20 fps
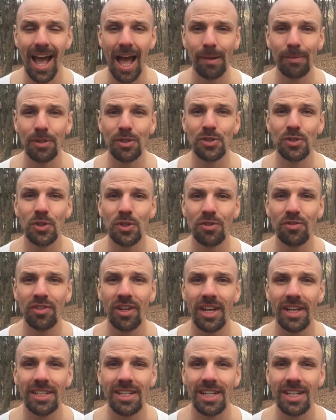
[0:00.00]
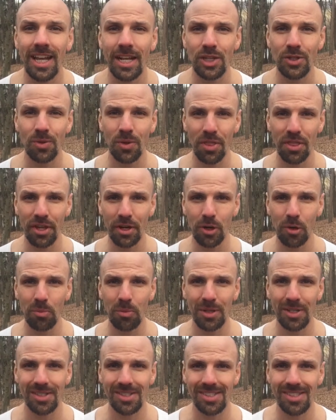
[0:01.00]
I'm a certified natural
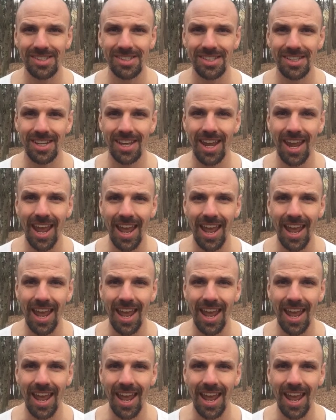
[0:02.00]
therapist